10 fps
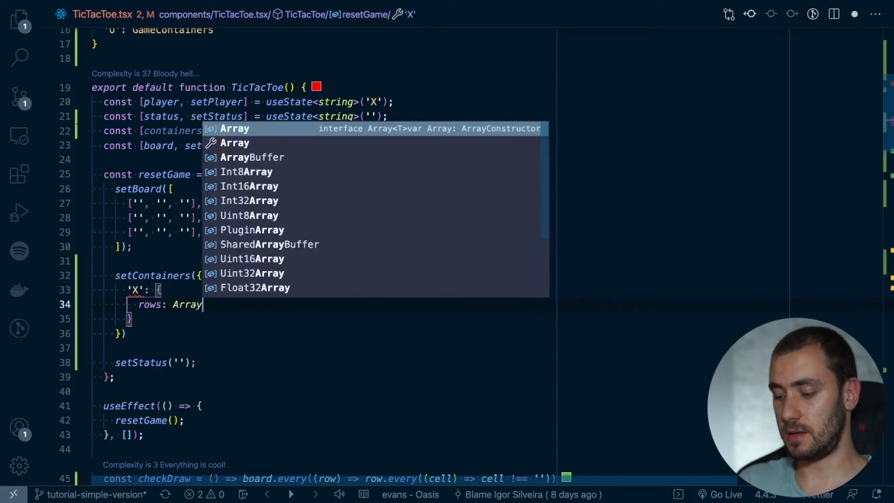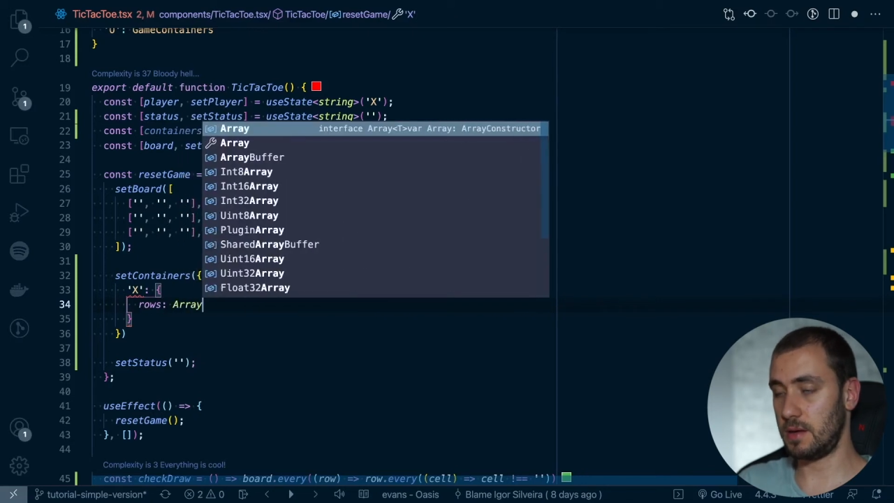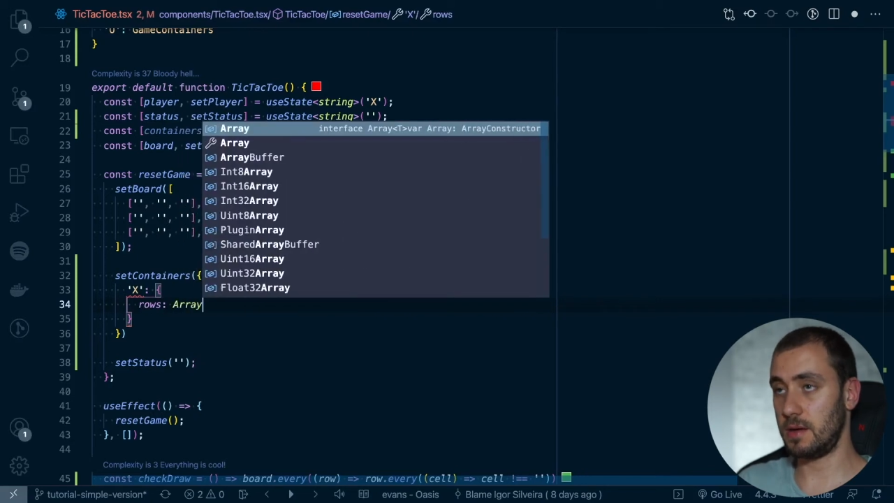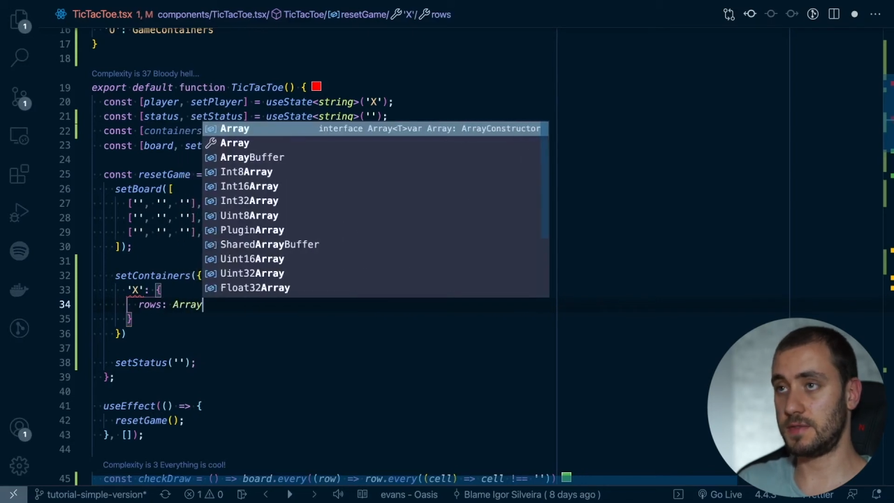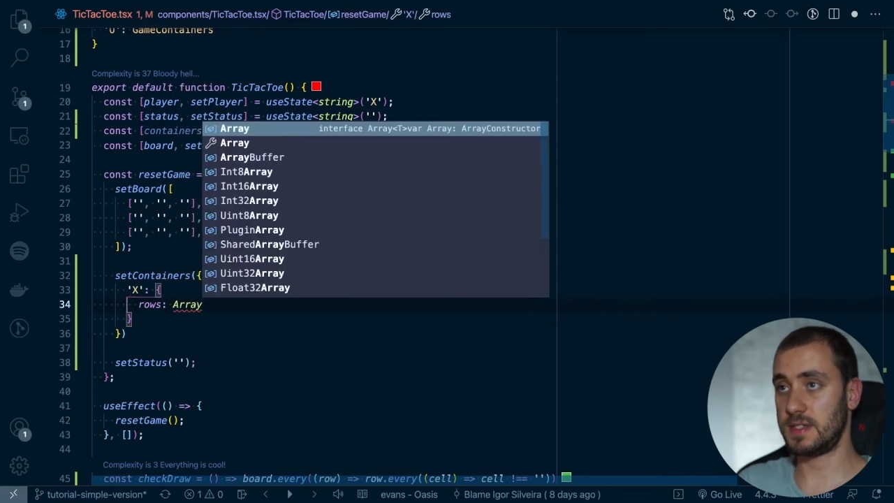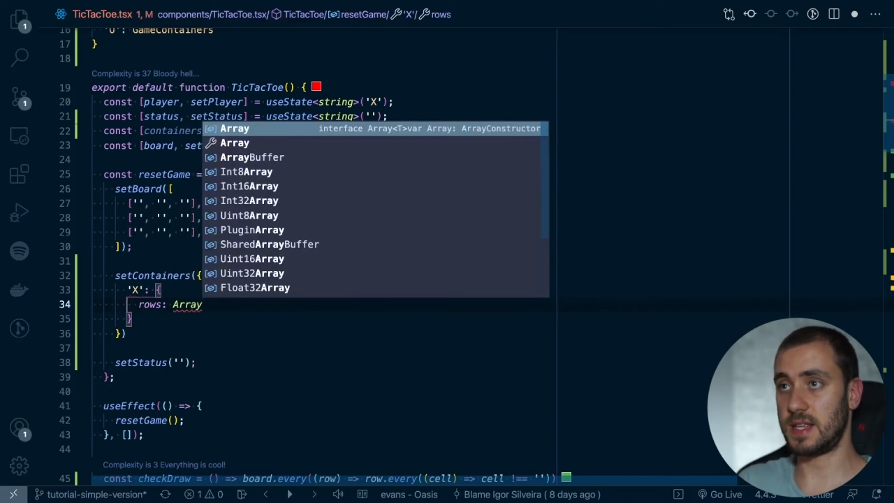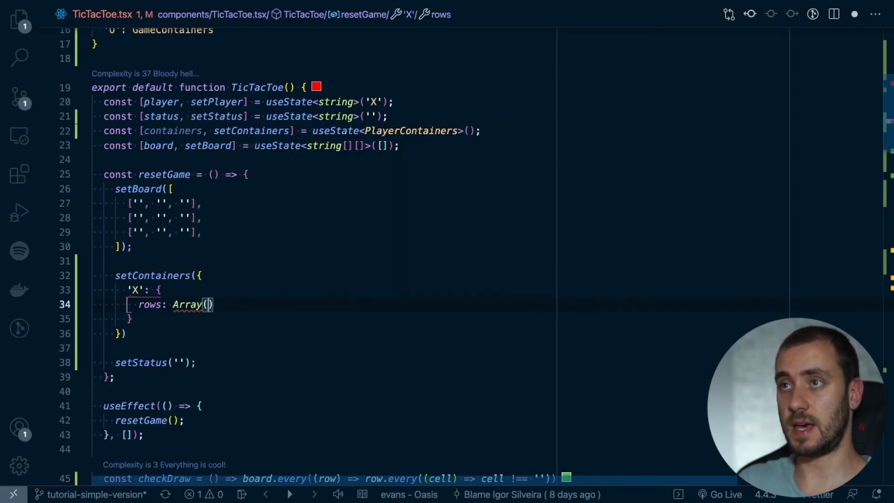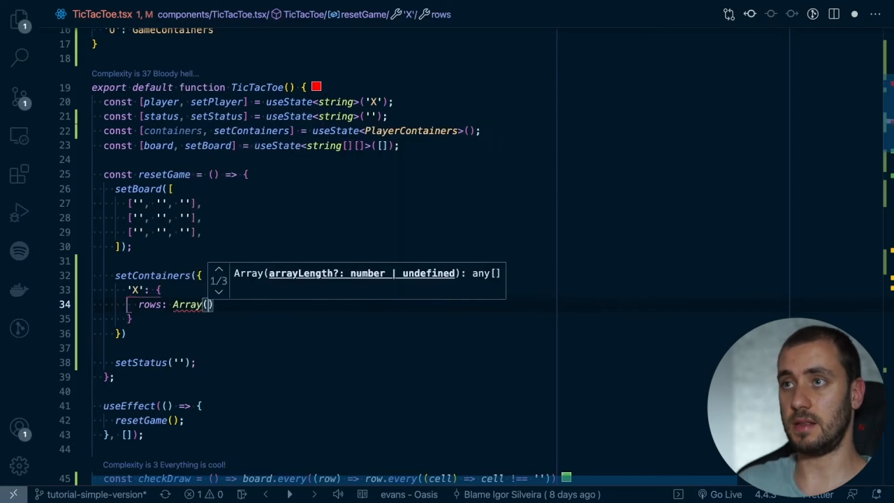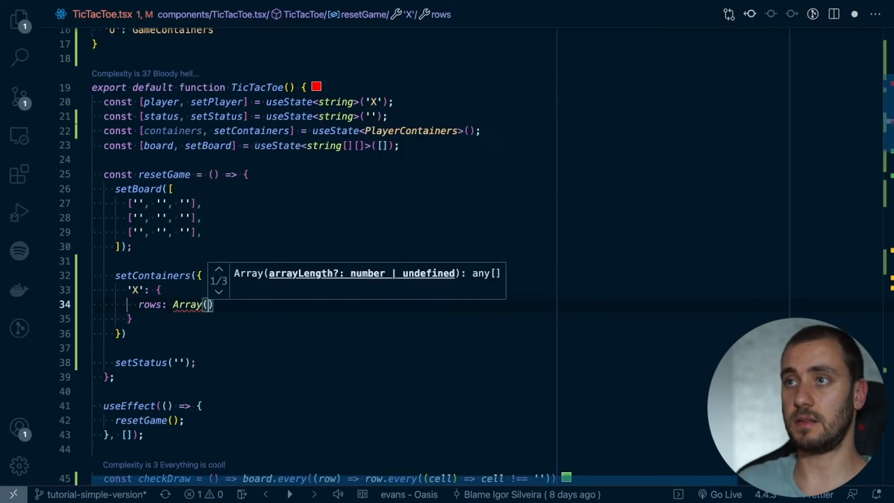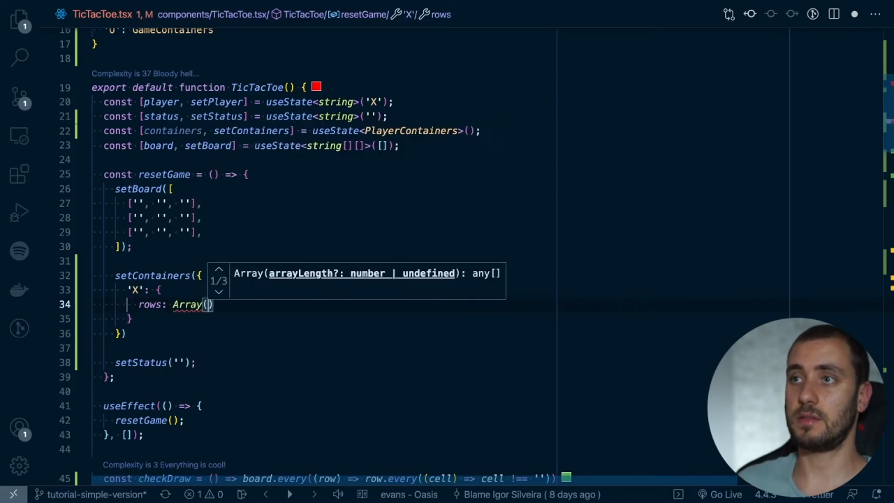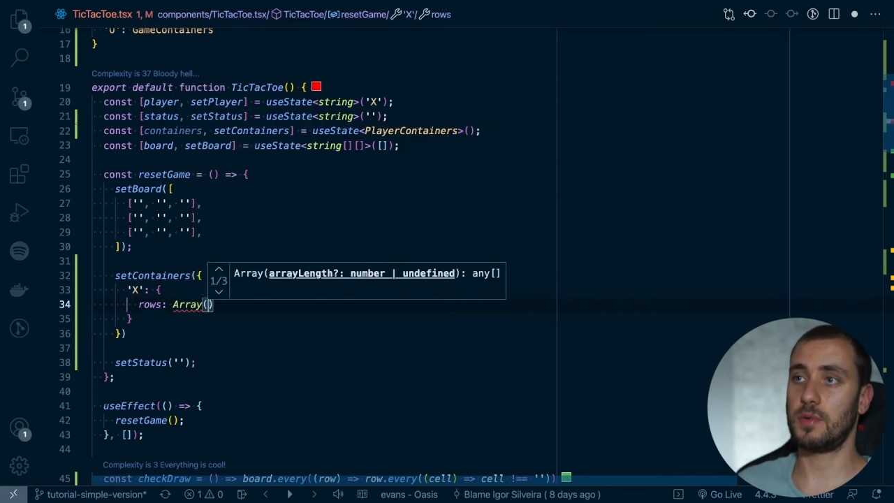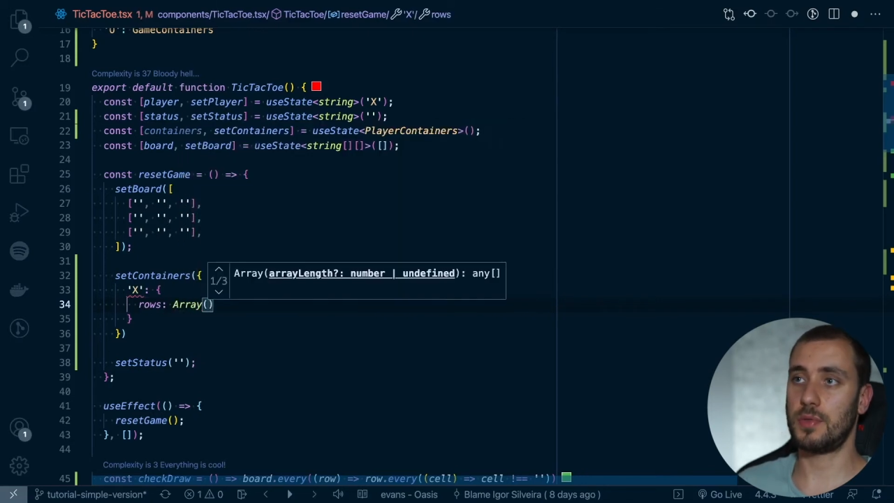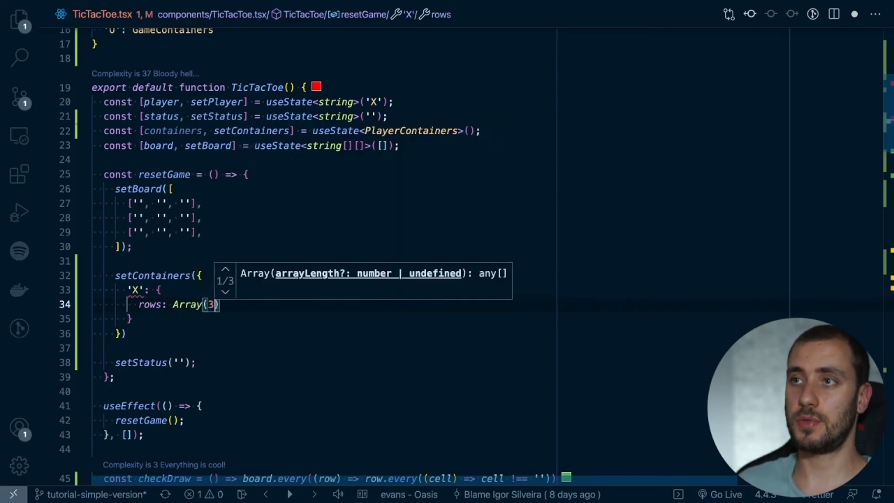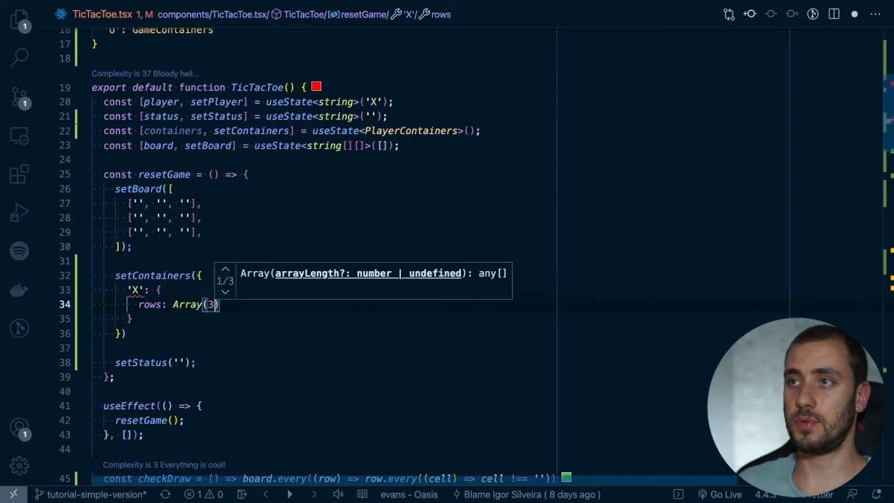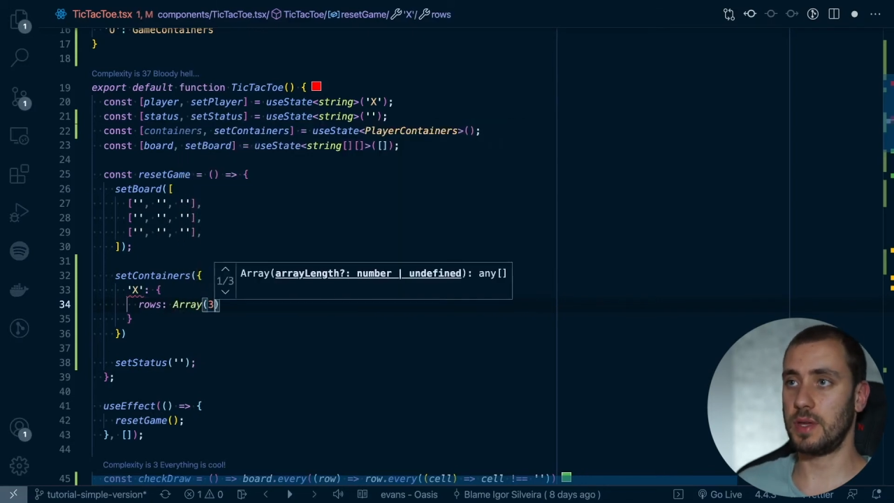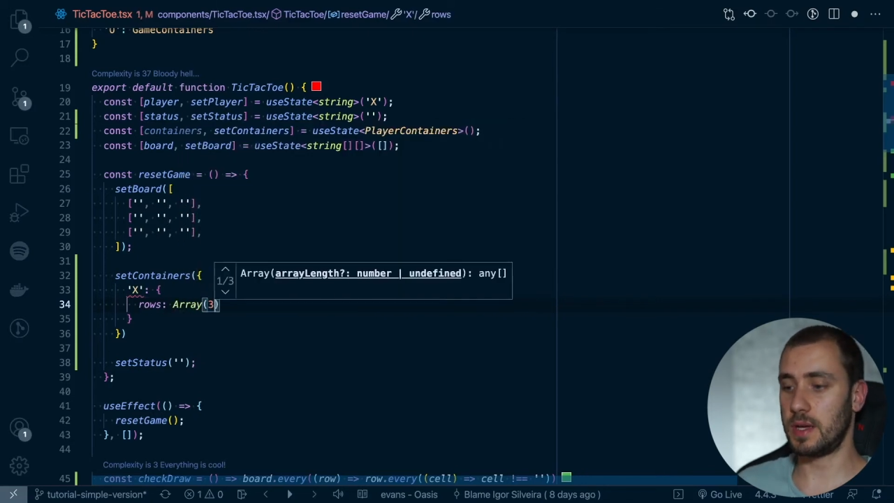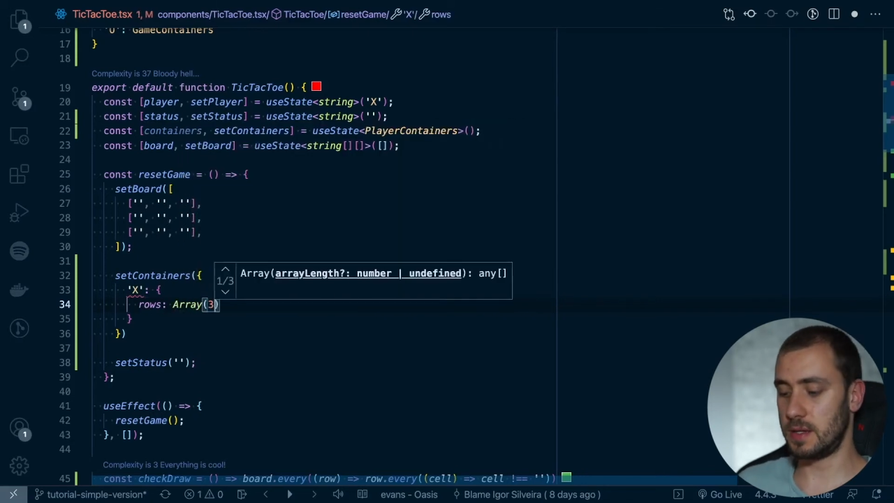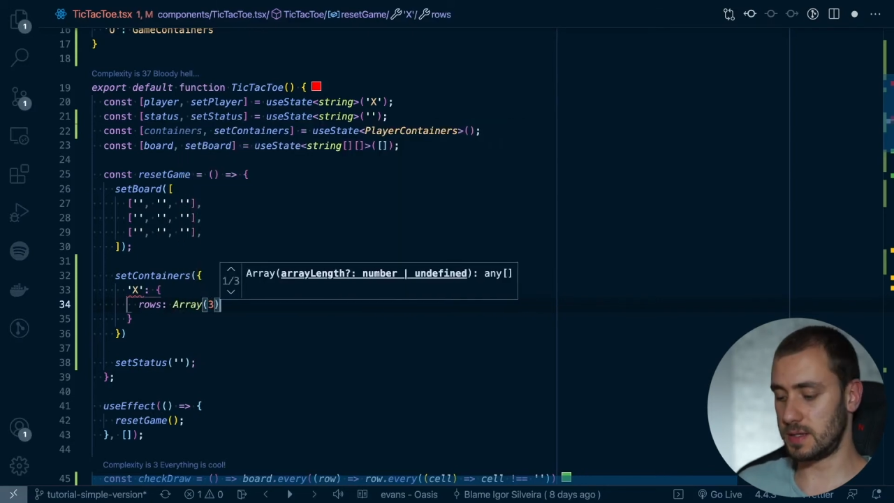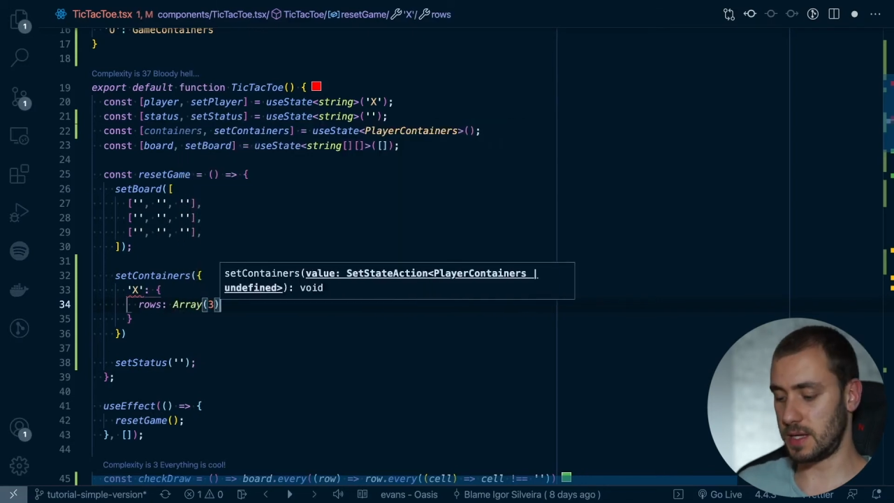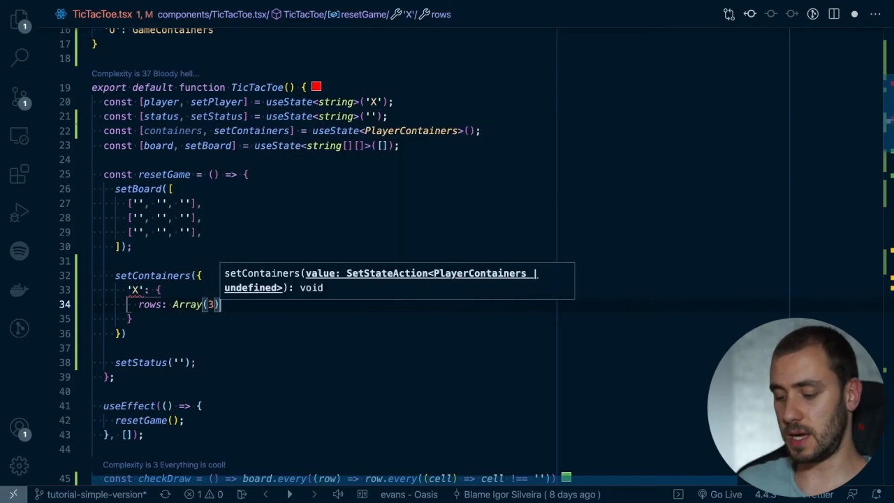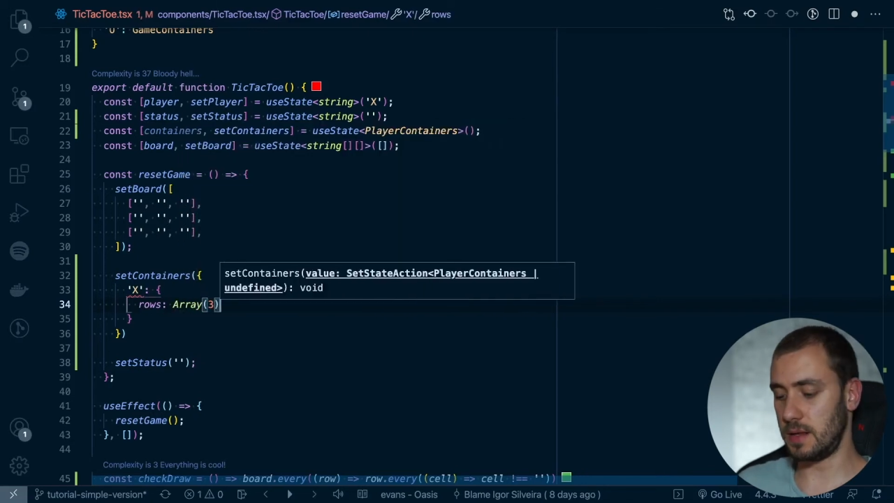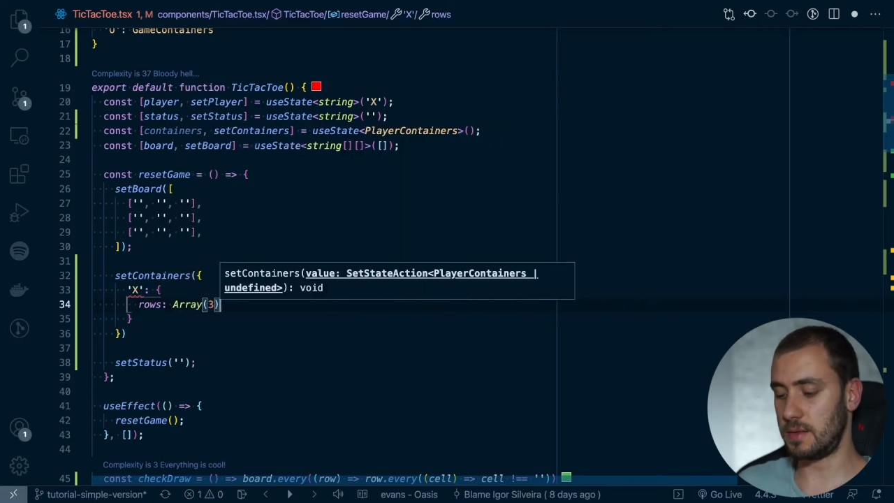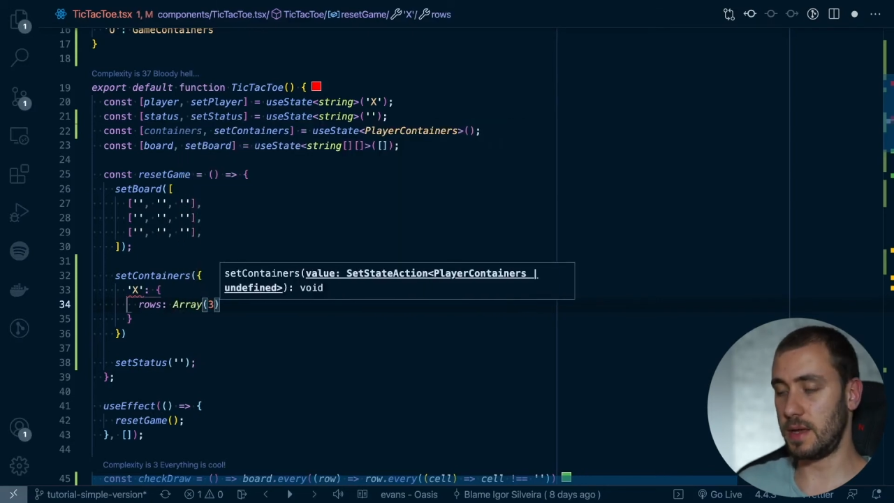of size 3 in this case,